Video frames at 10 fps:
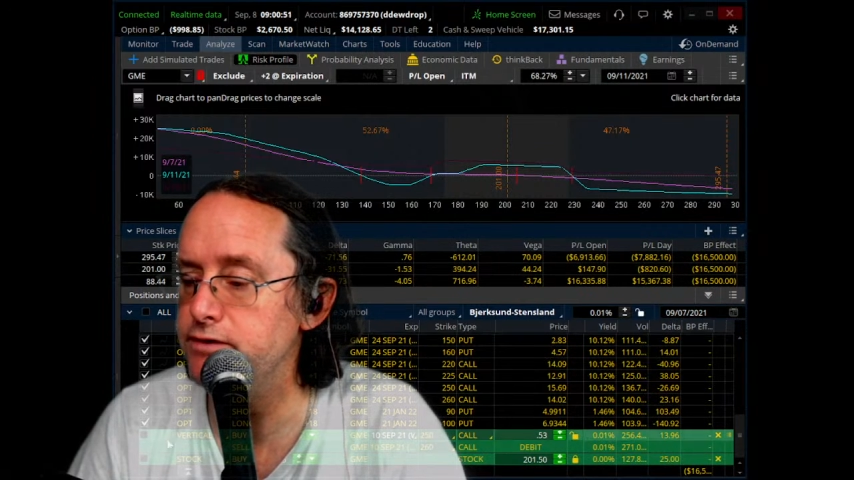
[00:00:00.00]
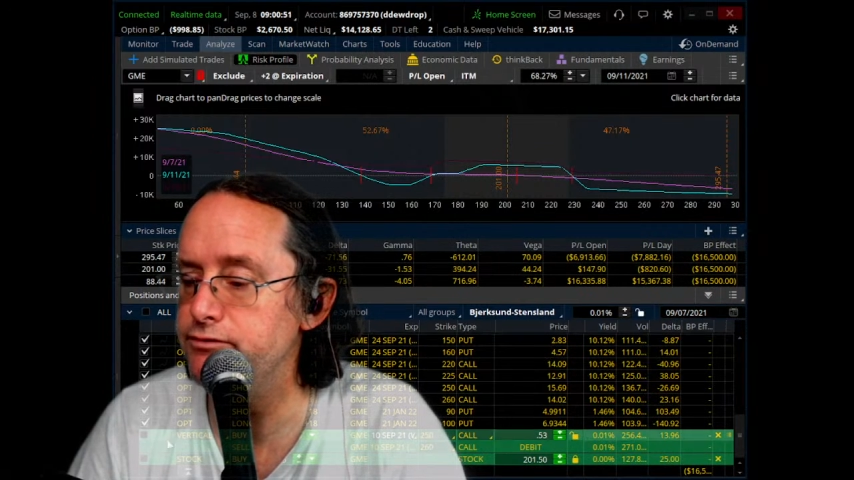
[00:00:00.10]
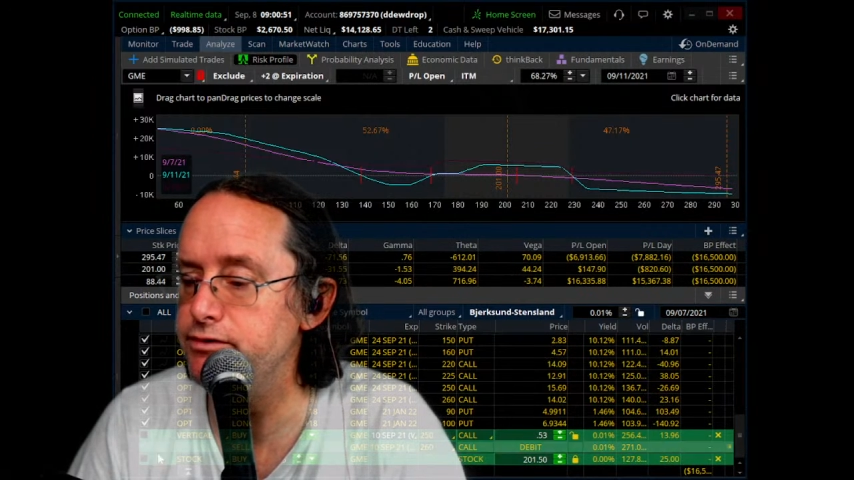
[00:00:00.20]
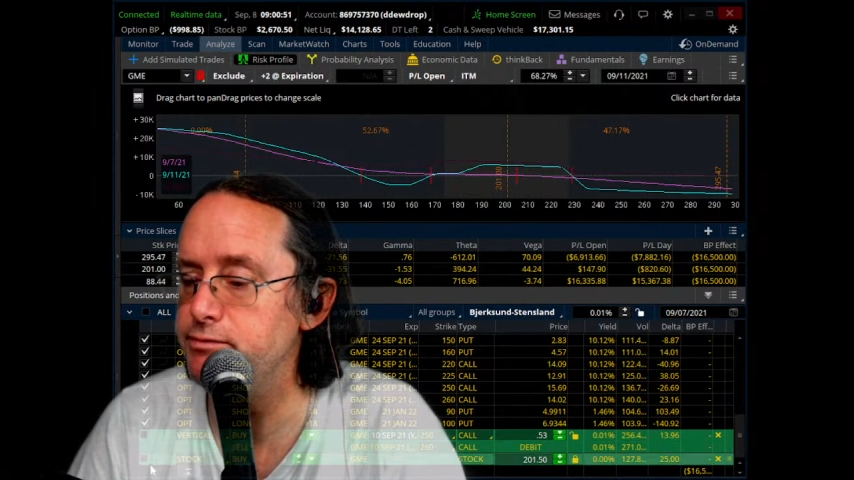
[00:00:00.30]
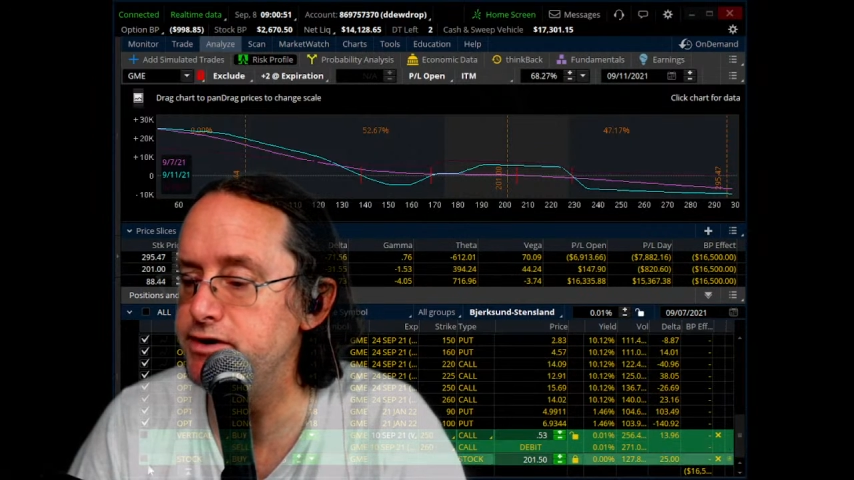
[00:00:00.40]
If
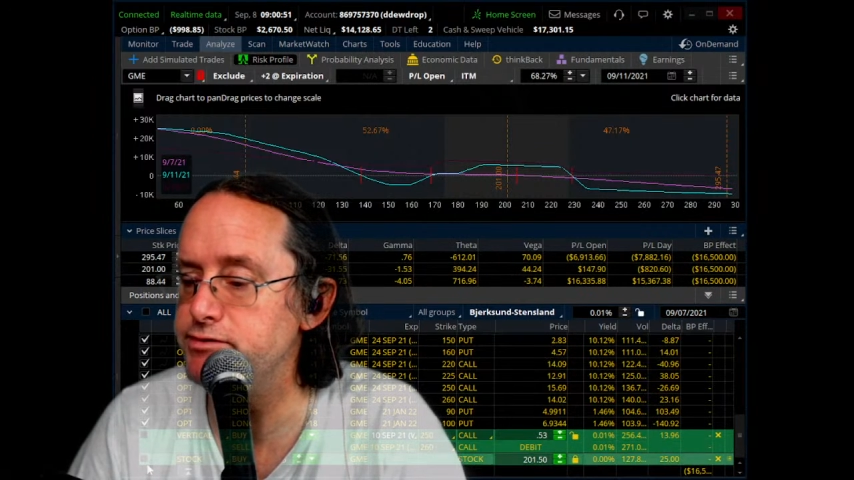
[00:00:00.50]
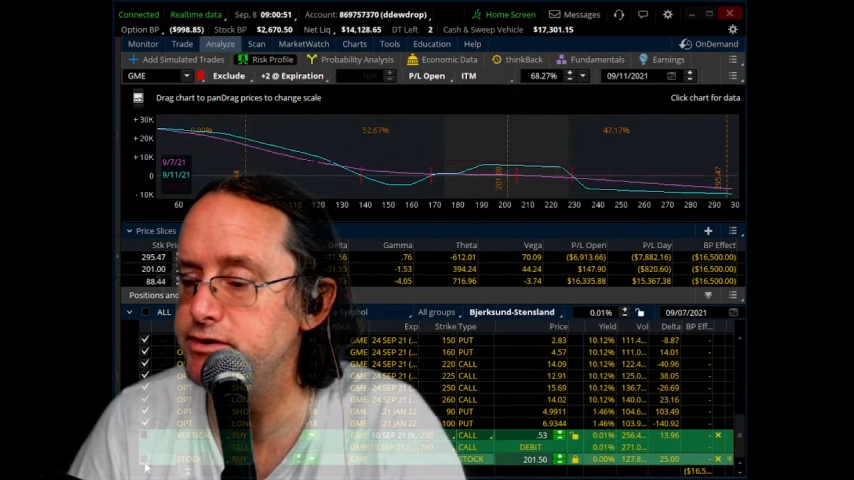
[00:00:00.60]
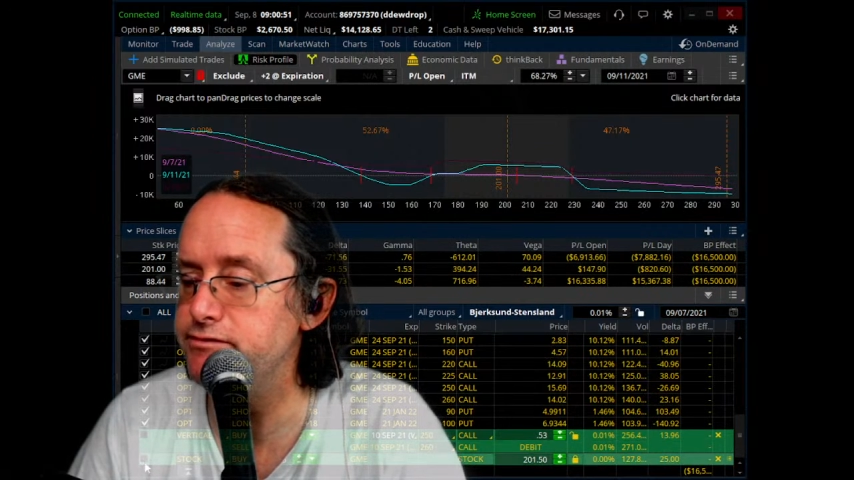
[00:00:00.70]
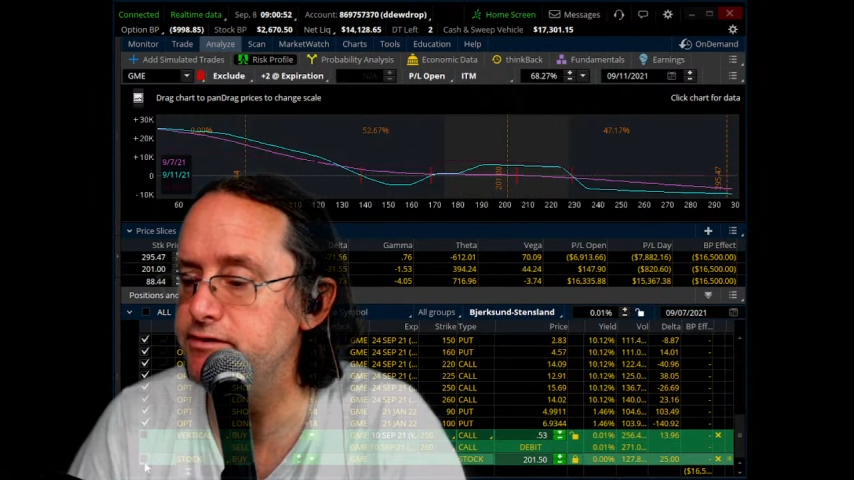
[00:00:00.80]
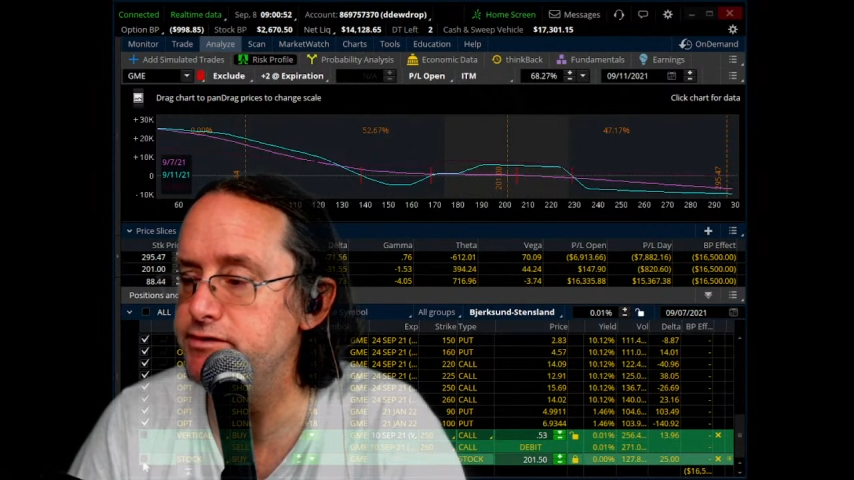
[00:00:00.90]
we were to buy
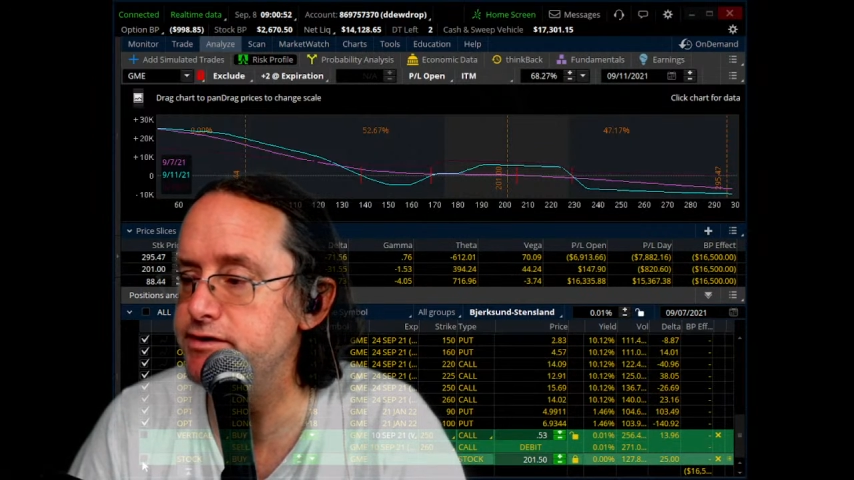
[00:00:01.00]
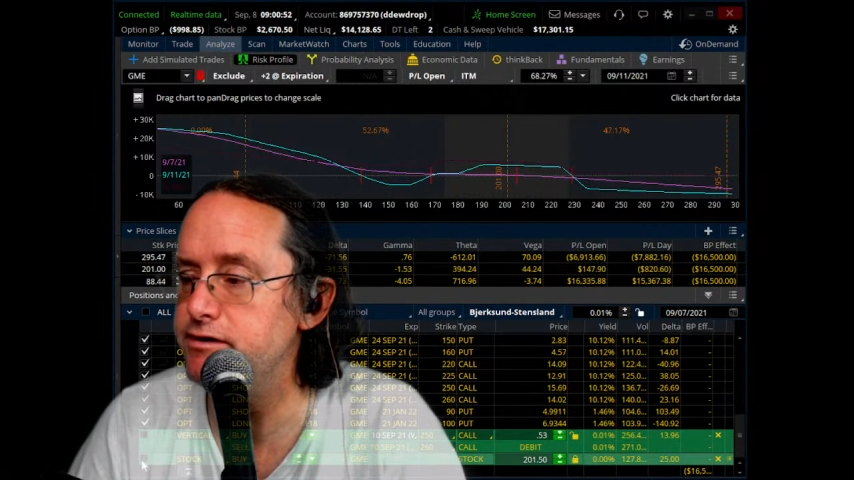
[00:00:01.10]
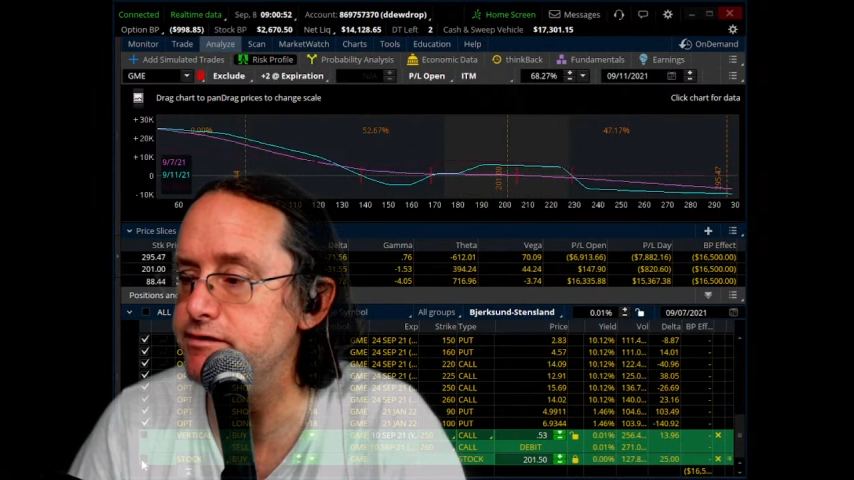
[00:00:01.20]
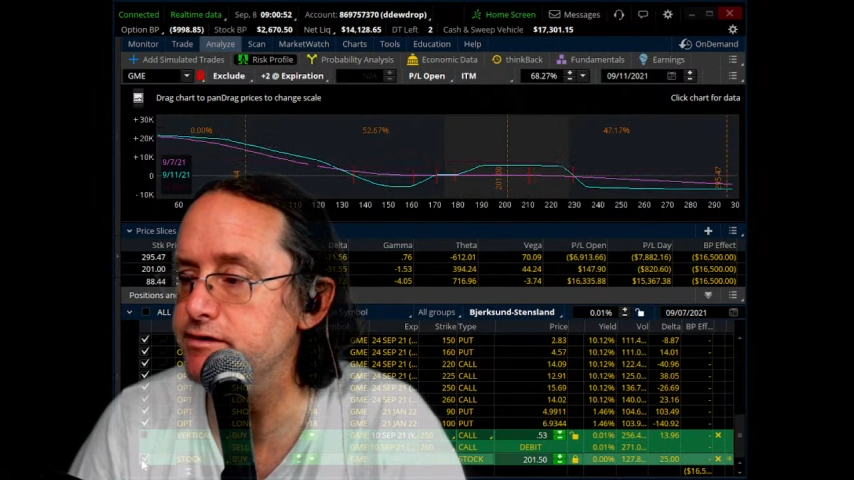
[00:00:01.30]
25 shares,